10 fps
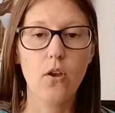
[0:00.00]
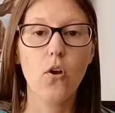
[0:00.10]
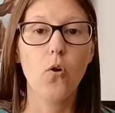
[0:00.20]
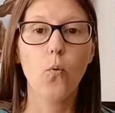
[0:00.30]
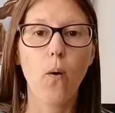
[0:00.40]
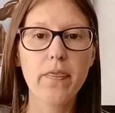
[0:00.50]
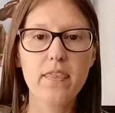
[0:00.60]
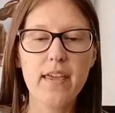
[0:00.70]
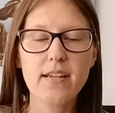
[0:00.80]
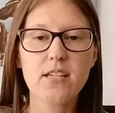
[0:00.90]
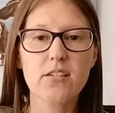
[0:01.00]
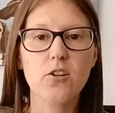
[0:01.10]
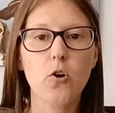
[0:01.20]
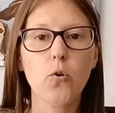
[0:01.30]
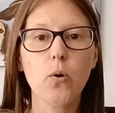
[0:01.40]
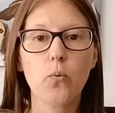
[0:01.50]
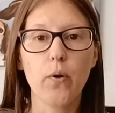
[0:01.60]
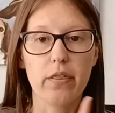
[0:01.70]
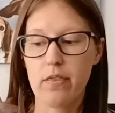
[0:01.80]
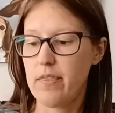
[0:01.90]
One thing to know
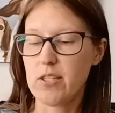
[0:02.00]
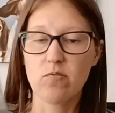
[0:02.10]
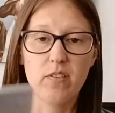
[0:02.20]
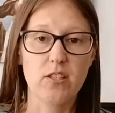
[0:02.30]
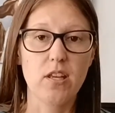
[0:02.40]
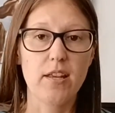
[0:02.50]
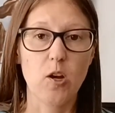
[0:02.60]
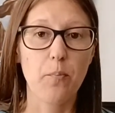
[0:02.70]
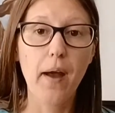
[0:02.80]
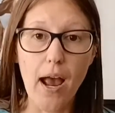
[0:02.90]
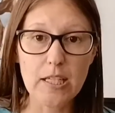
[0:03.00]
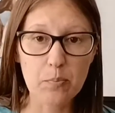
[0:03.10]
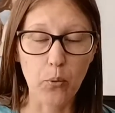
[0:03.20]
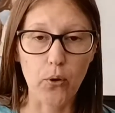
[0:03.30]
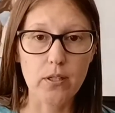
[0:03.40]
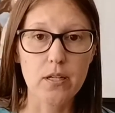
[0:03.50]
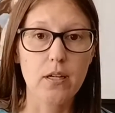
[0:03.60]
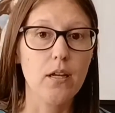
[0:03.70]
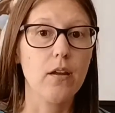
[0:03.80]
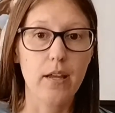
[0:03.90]
with this visa in your passport,
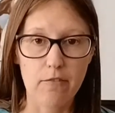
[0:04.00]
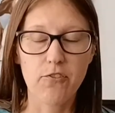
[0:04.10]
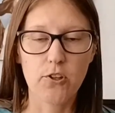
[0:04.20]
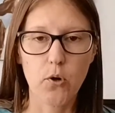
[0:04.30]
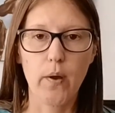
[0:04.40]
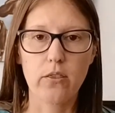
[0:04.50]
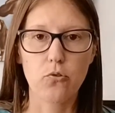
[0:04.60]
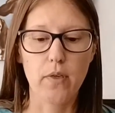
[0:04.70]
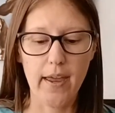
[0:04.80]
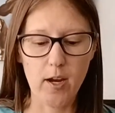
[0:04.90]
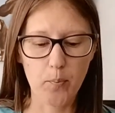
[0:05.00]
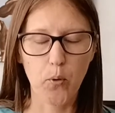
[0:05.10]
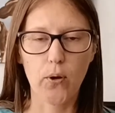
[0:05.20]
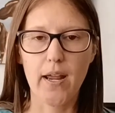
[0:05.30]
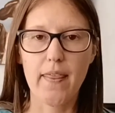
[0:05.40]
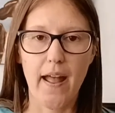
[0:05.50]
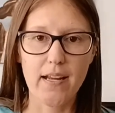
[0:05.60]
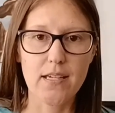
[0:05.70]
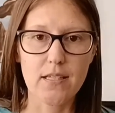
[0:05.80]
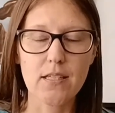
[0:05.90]
if you're going through the airport that
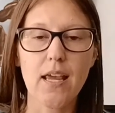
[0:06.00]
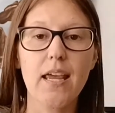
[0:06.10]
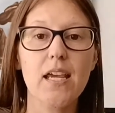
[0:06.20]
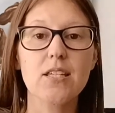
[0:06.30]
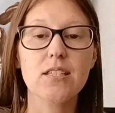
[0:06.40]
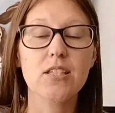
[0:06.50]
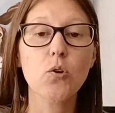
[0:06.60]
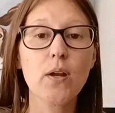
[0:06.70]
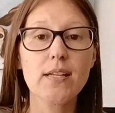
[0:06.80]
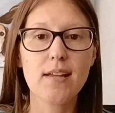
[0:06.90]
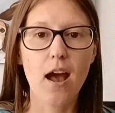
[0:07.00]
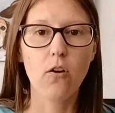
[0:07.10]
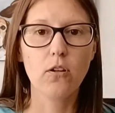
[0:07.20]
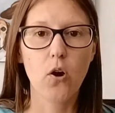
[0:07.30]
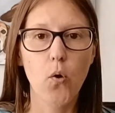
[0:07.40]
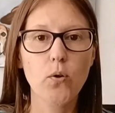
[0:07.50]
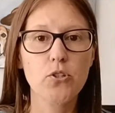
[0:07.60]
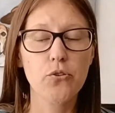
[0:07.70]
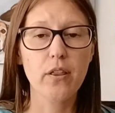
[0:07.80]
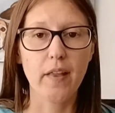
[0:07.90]
is you can now go
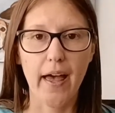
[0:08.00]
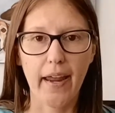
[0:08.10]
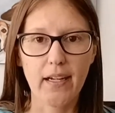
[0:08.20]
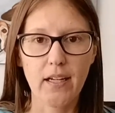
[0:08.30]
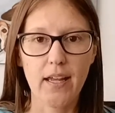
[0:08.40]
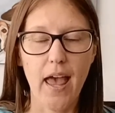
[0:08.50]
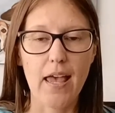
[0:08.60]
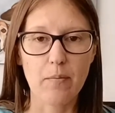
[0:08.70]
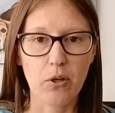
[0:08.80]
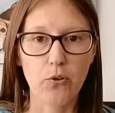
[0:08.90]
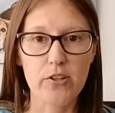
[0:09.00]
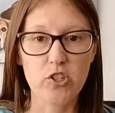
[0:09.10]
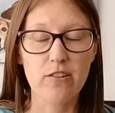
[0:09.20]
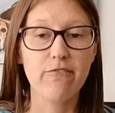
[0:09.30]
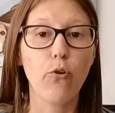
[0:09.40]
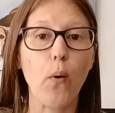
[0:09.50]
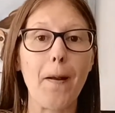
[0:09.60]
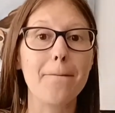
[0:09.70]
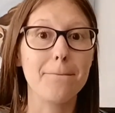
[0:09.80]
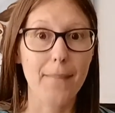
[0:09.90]
to the line at immigration
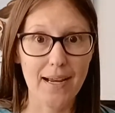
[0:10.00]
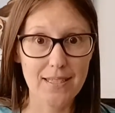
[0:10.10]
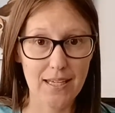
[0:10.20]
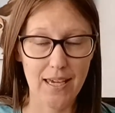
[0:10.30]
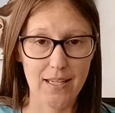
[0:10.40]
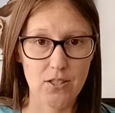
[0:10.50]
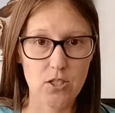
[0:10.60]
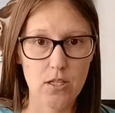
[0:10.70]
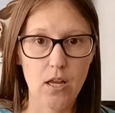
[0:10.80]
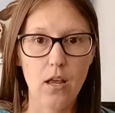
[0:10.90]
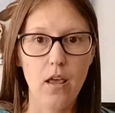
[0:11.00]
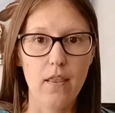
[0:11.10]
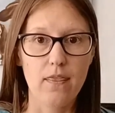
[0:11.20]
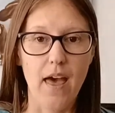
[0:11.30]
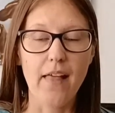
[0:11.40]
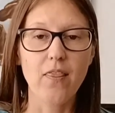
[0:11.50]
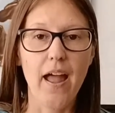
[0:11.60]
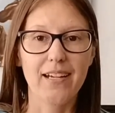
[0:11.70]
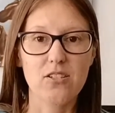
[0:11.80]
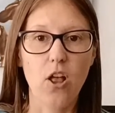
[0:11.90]
for Mexicans. That
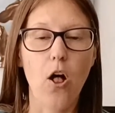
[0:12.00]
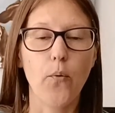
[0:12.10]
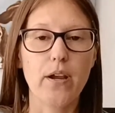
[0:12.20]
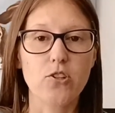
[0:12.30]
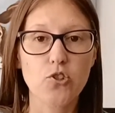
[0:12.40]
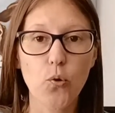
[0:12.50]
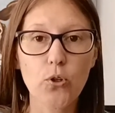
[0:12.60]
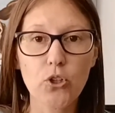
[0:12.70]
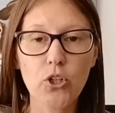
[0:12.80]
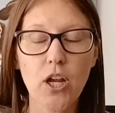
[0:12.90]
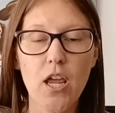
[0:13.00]
line is always shorter.